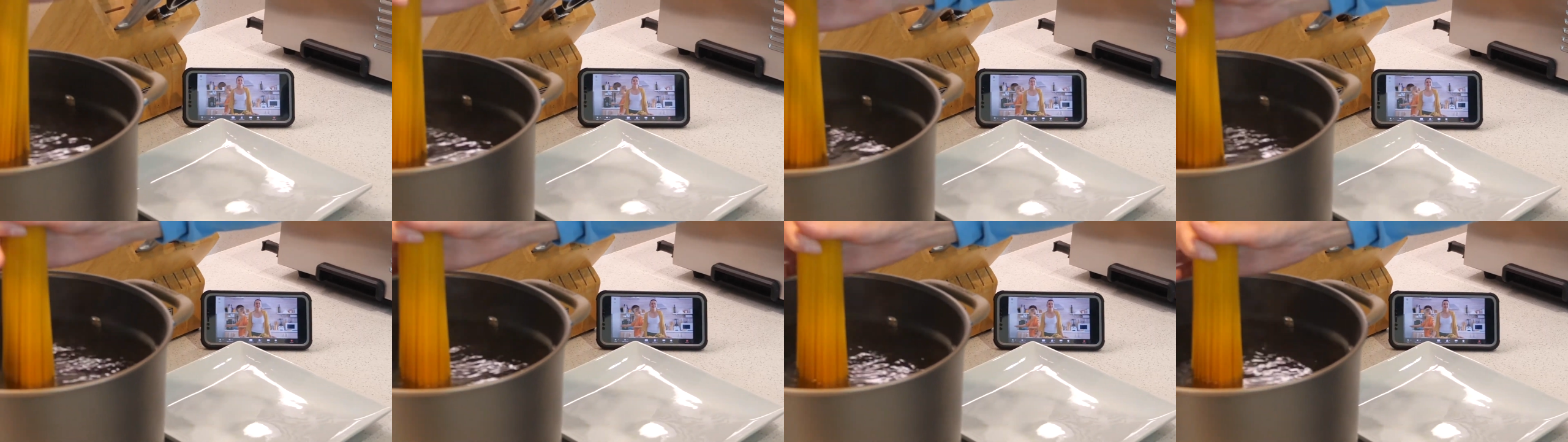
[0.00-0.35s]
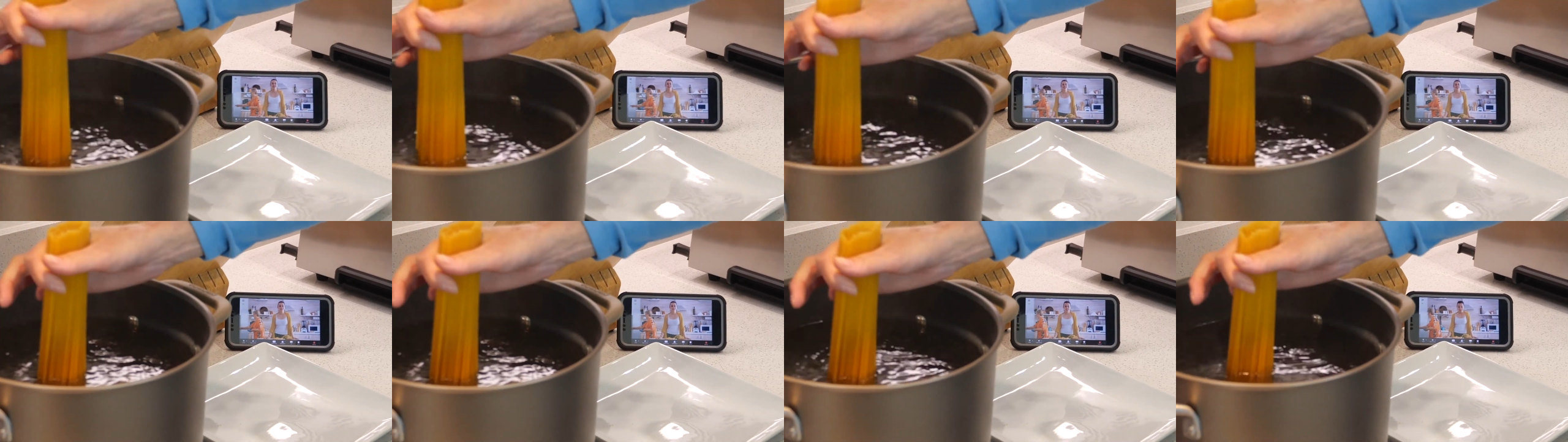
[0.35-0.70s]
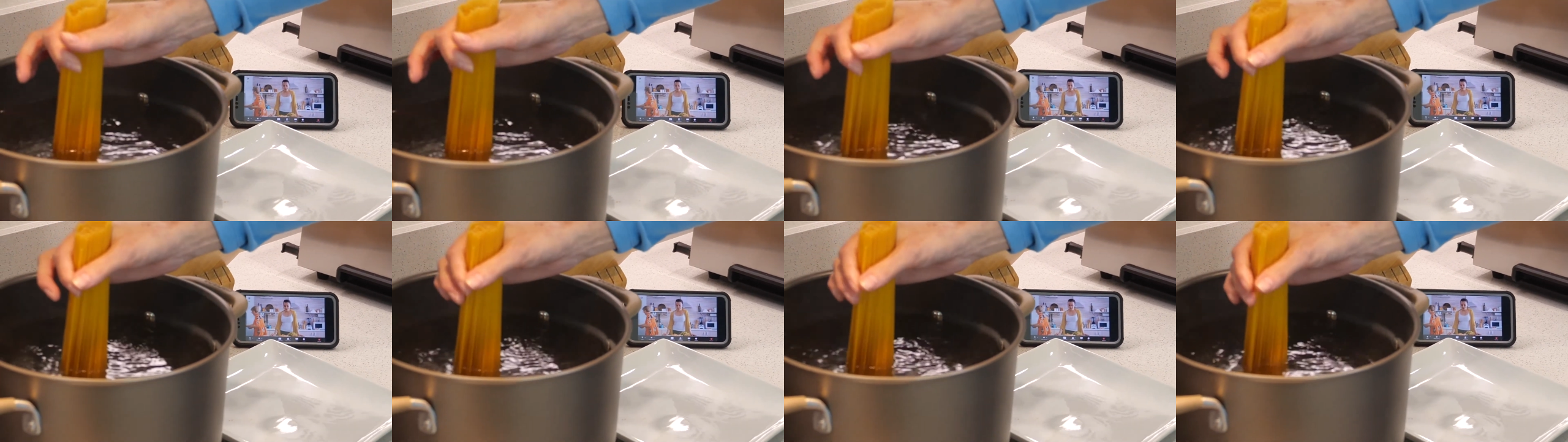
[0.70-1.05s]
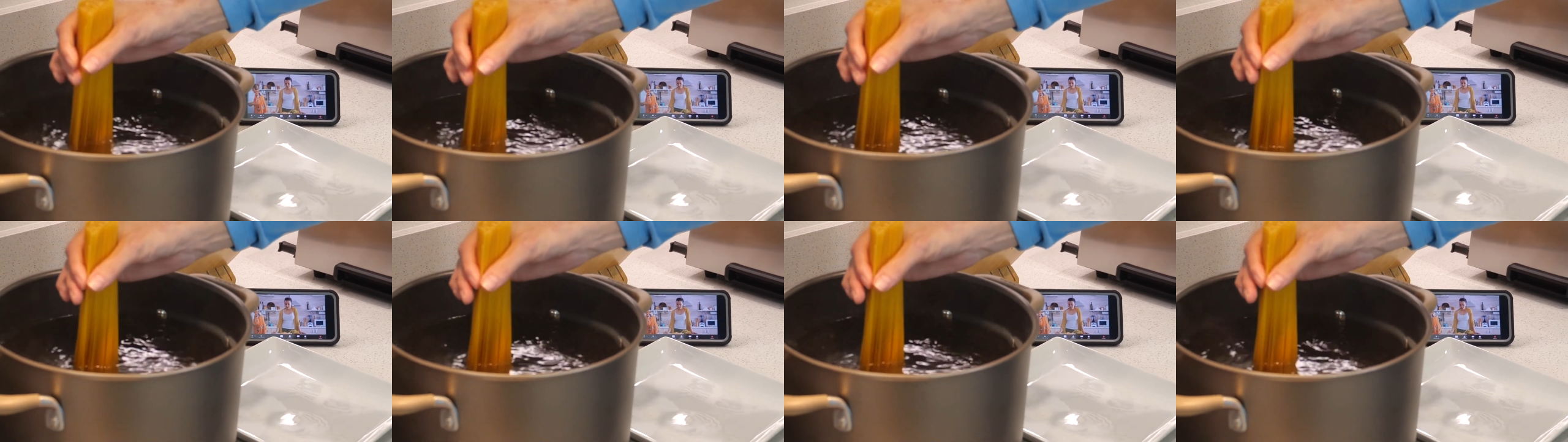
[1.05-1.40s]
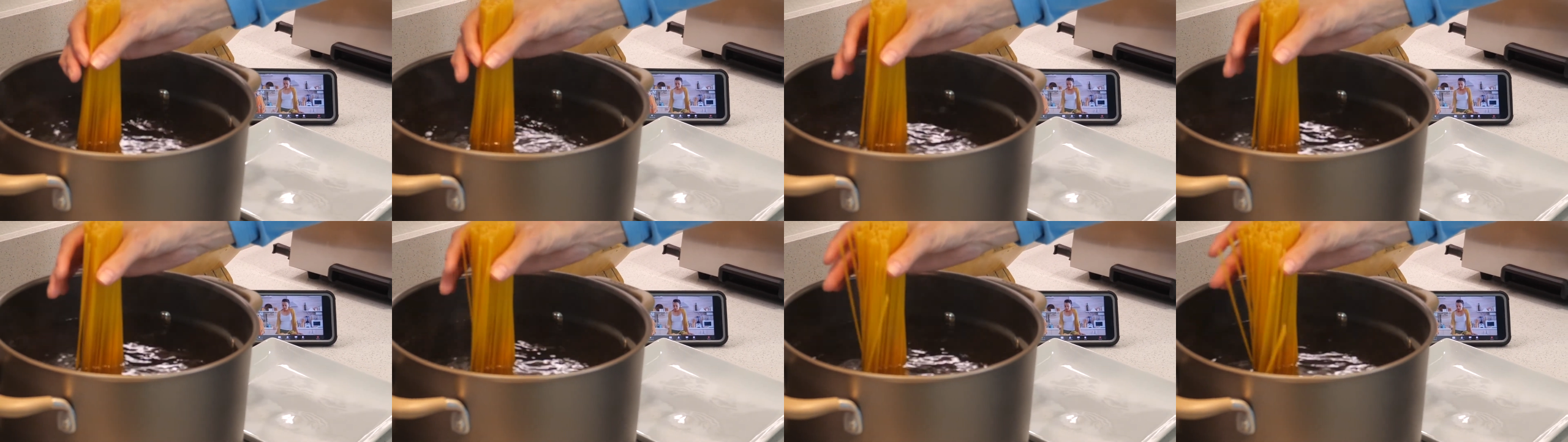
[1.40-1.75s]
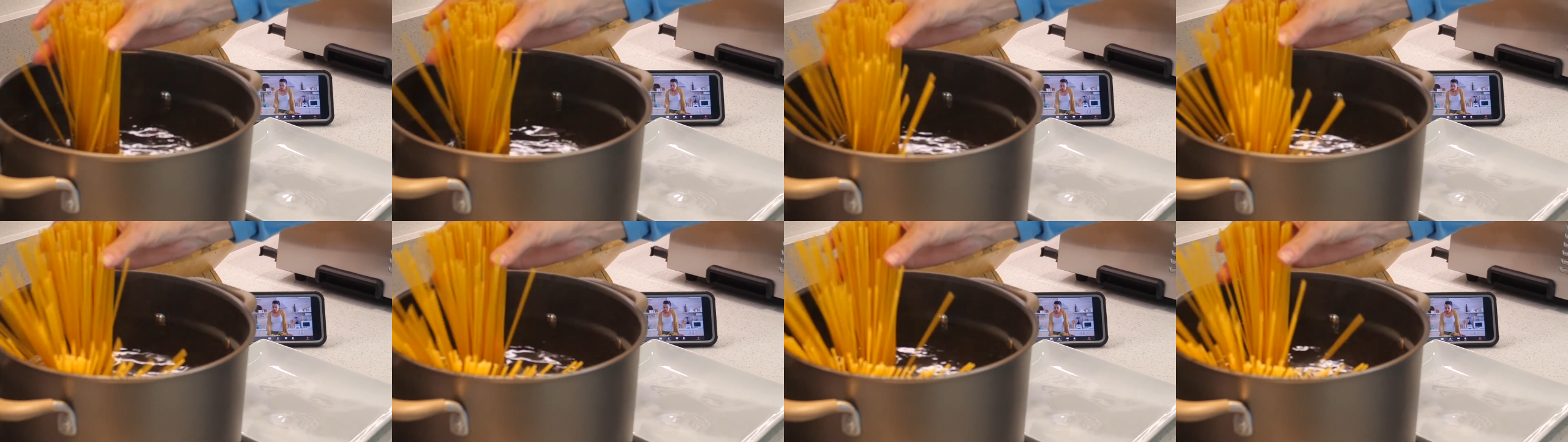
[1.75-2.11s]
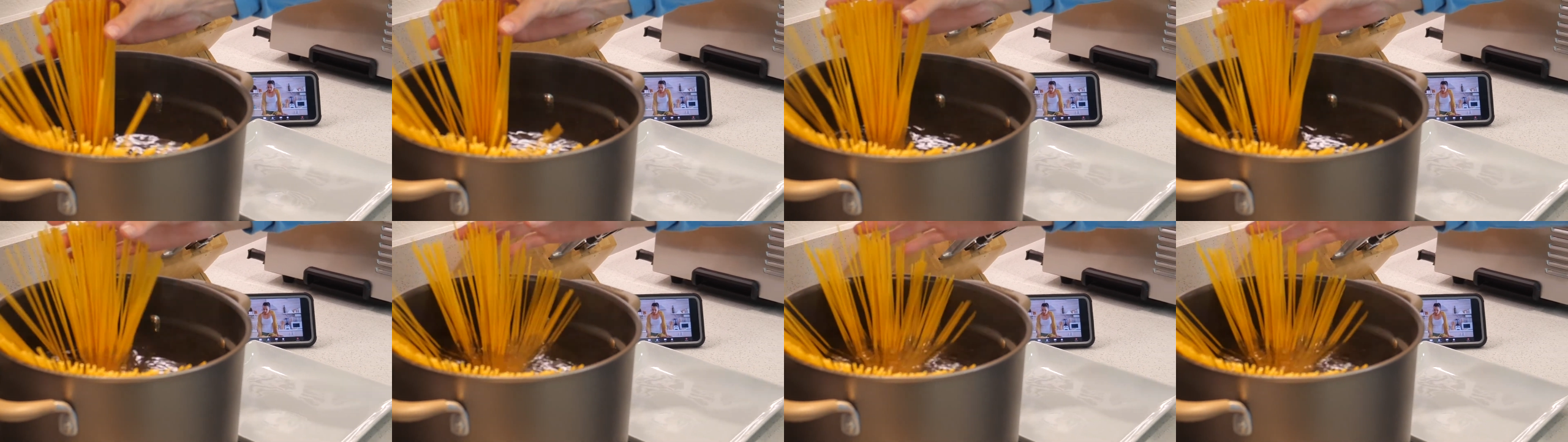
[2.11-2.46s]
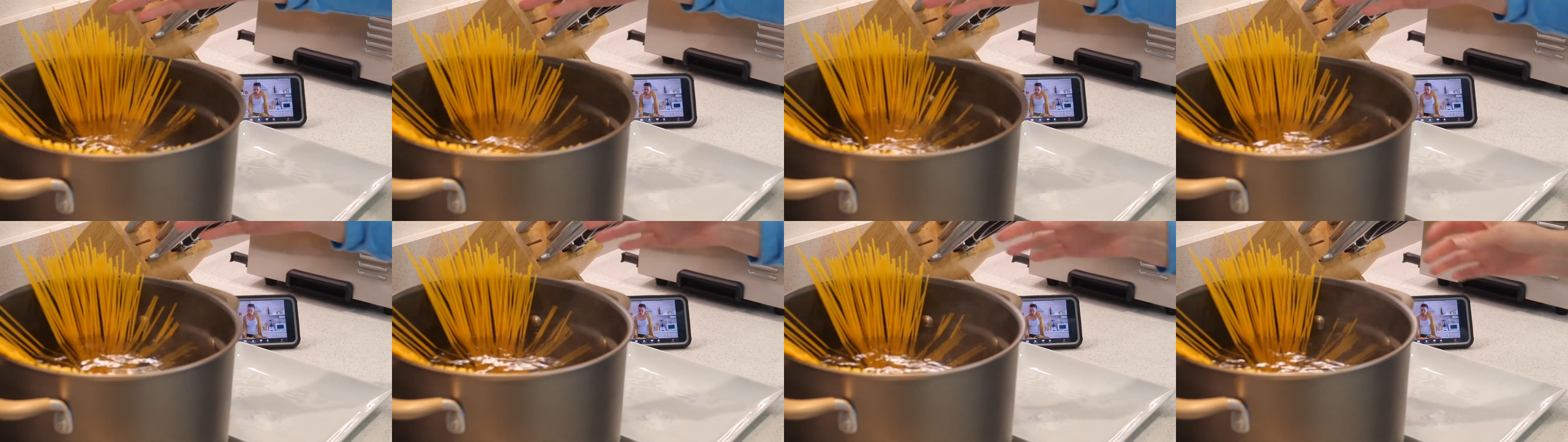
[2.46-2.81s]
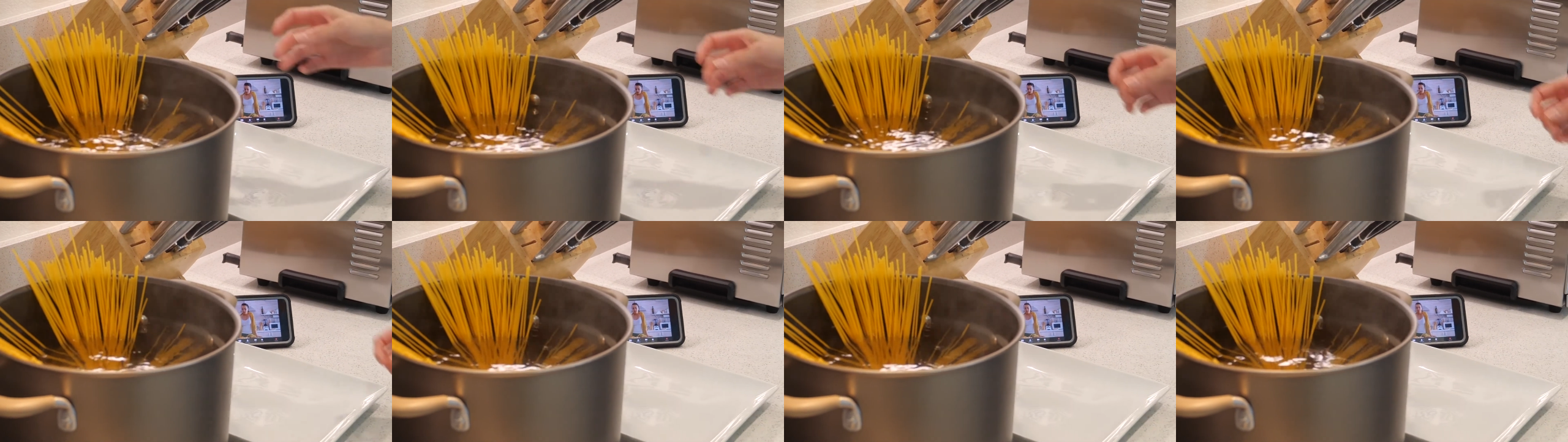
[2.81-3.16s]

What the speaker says: Nobody's mouth can be seen.